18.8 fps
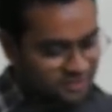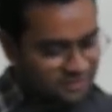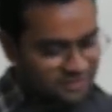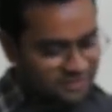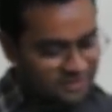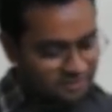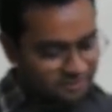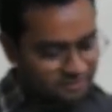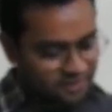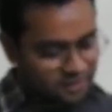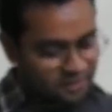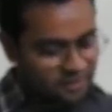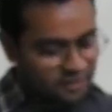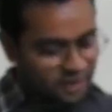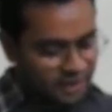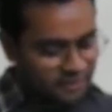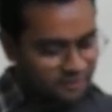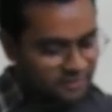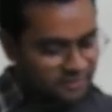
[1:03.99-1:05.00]
simple
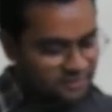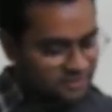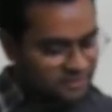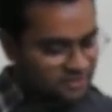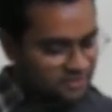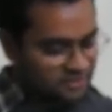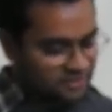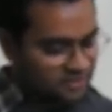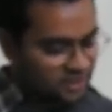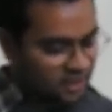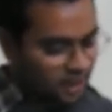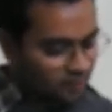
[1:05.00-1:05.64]
label such as